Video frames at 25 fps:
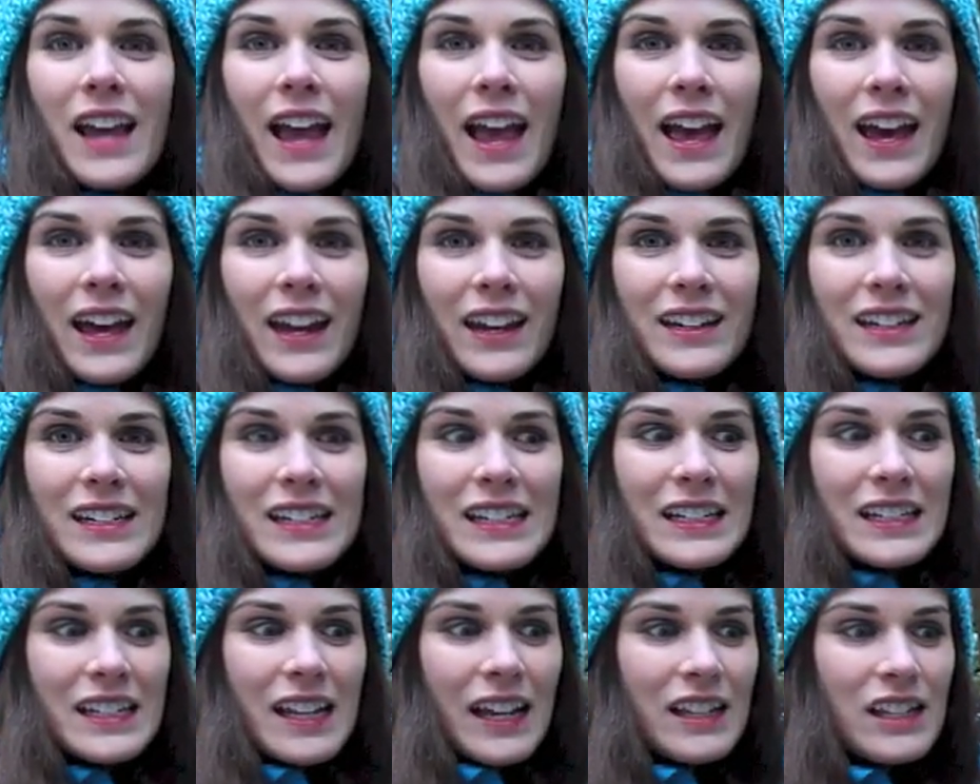and
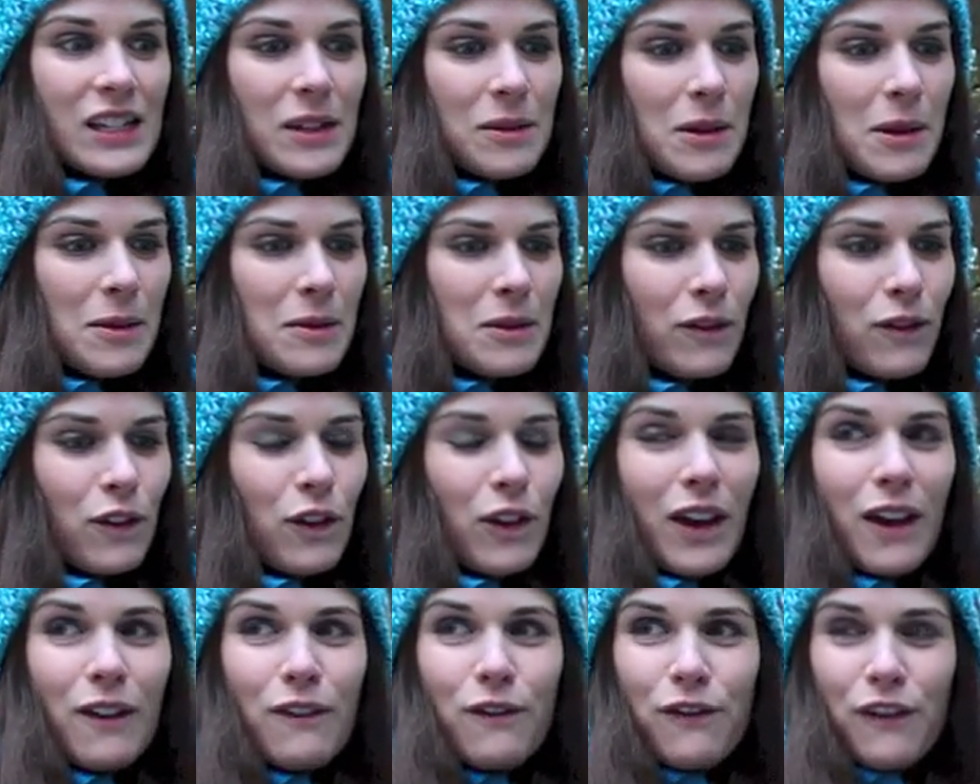sometimes if you
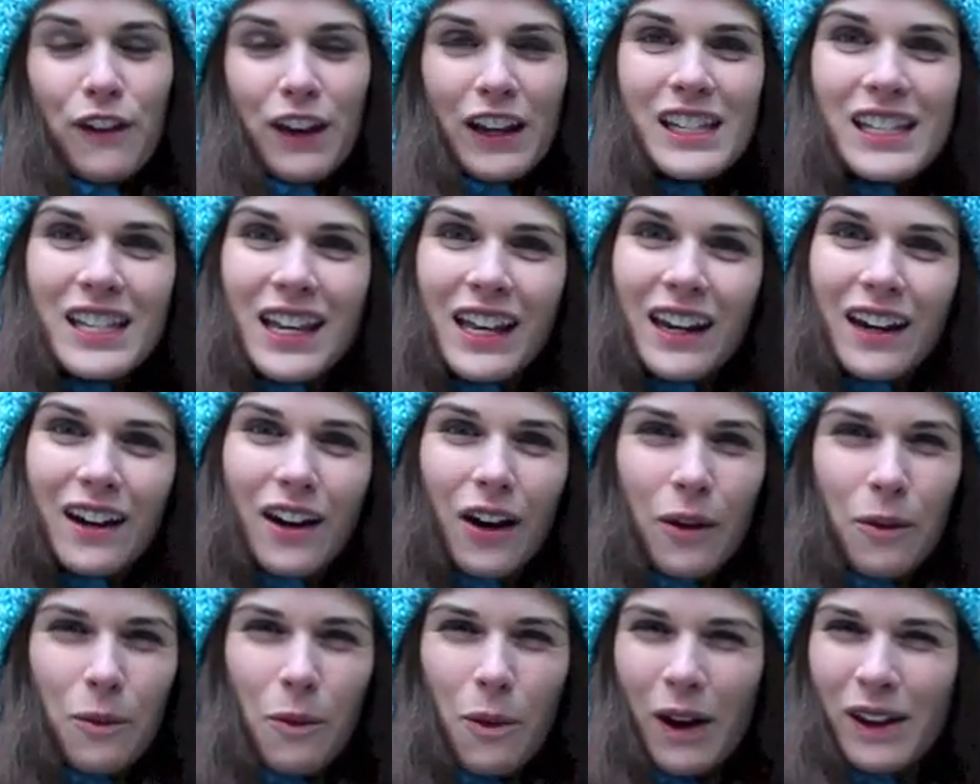get fixated
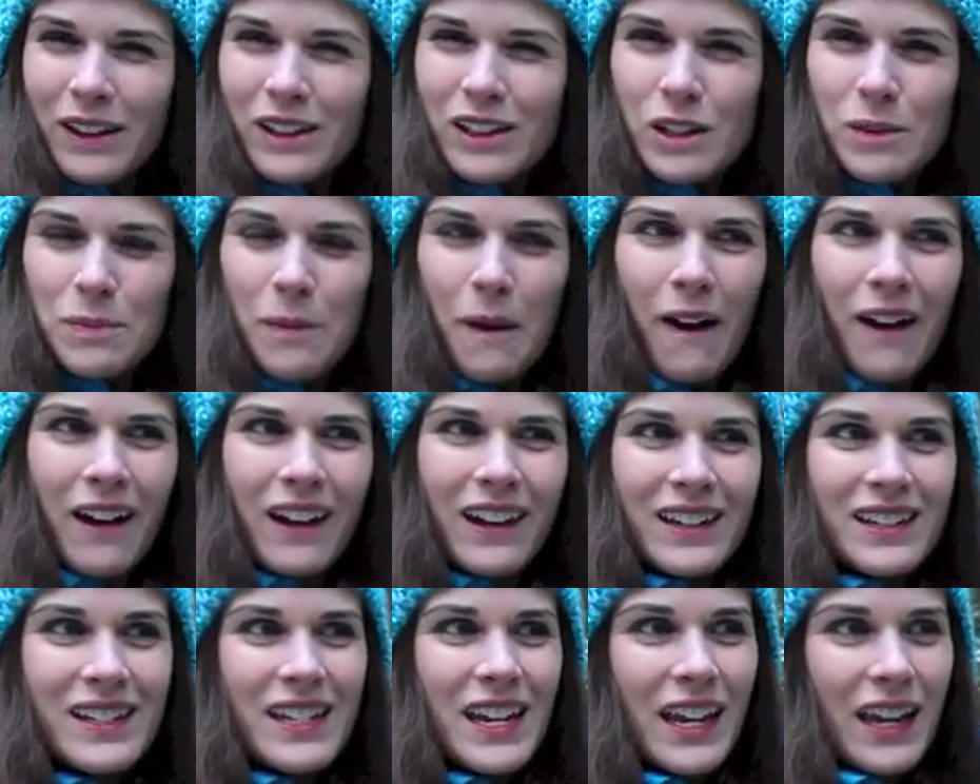on one spot
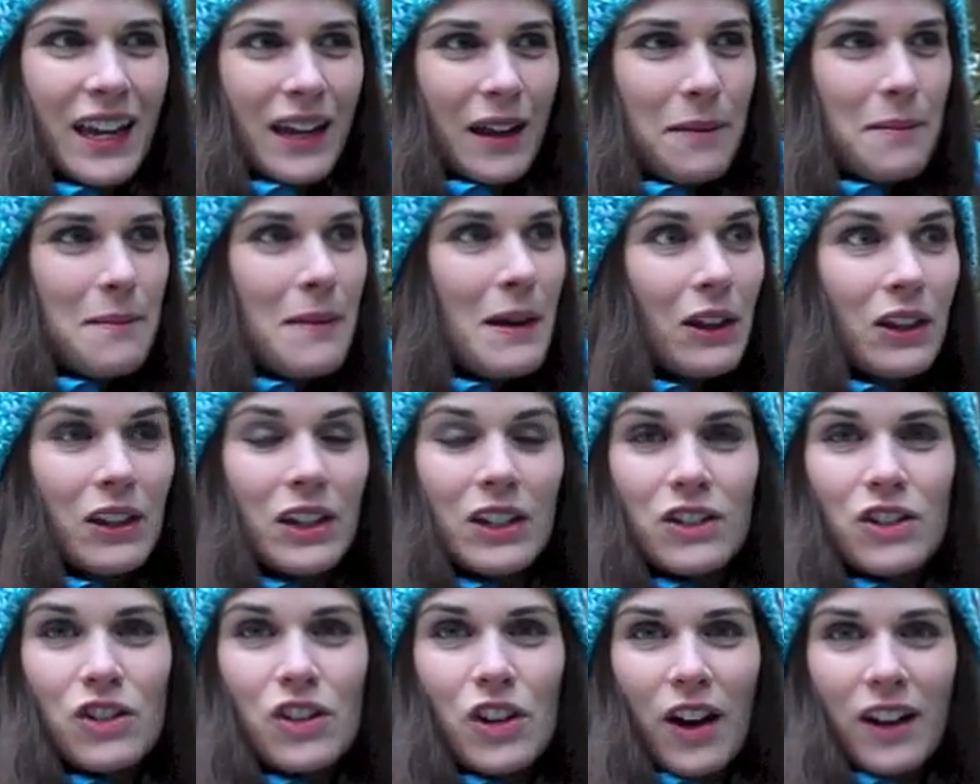and taking a
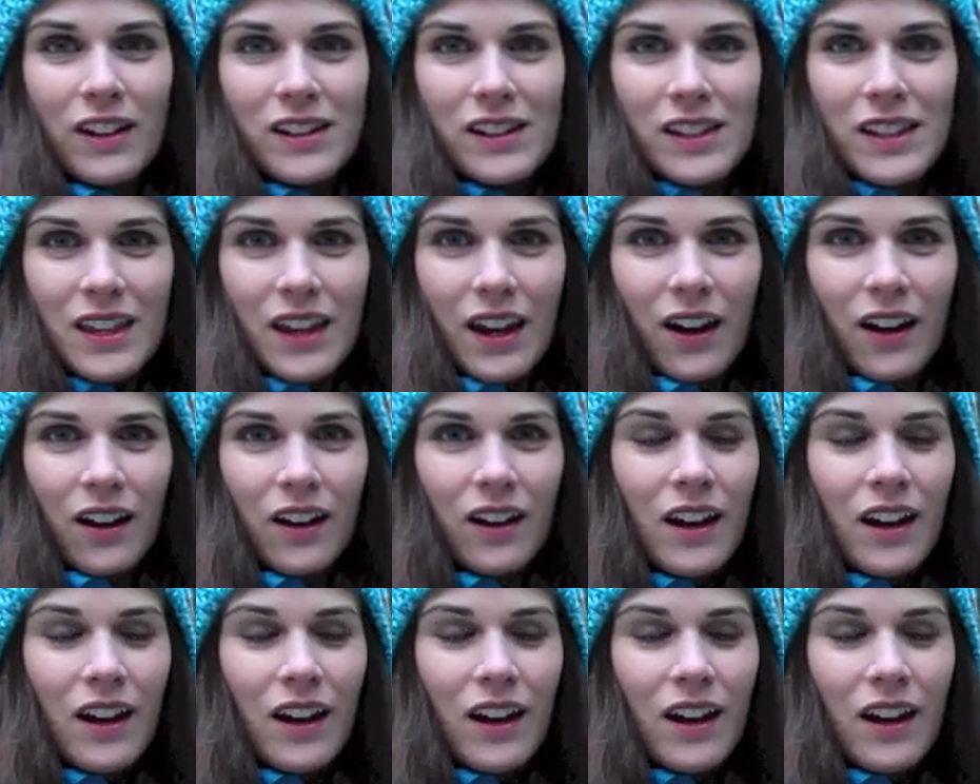million shots there,